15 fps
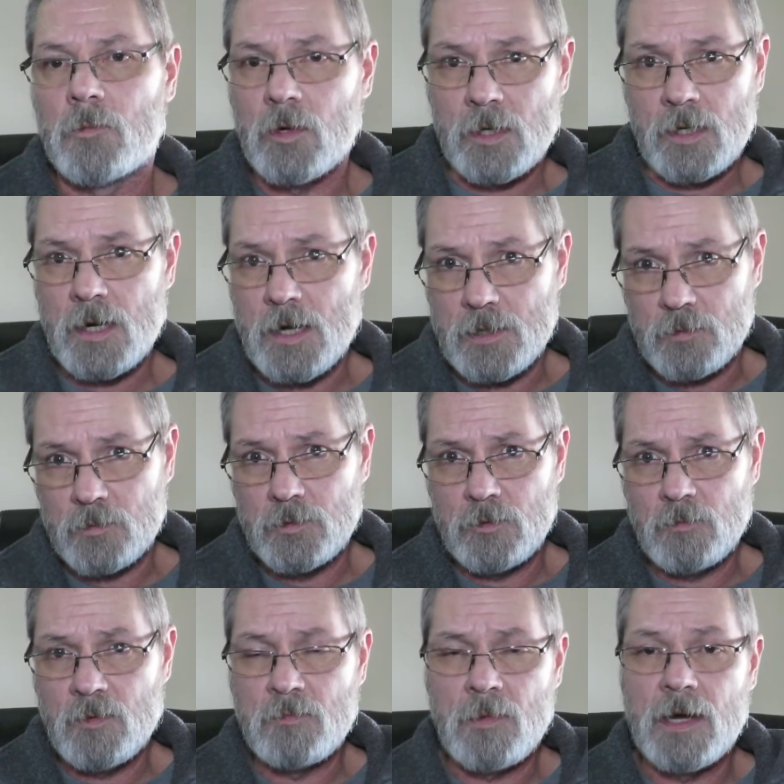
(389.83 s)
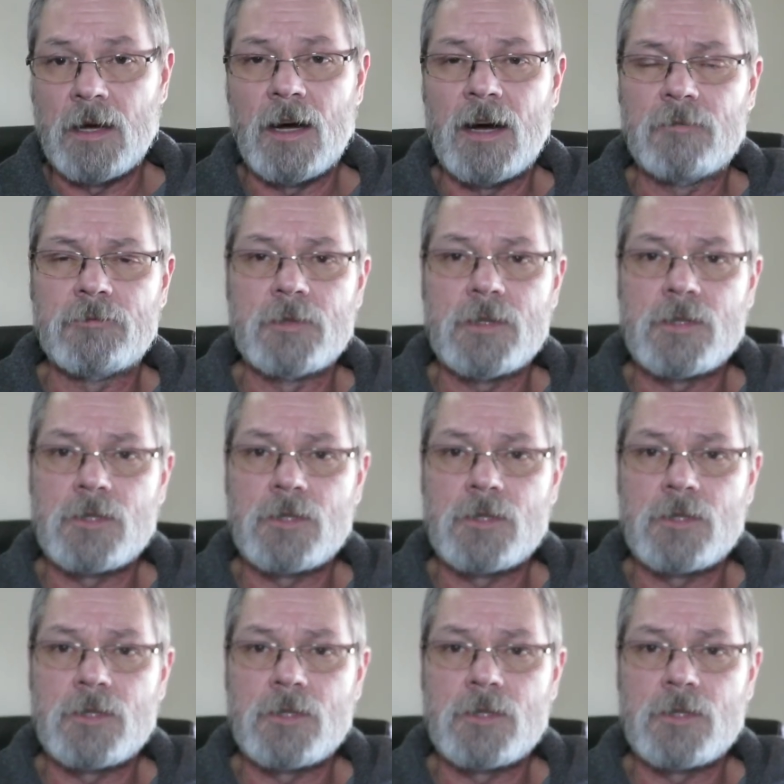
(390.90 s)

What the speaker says: running out of room in my office,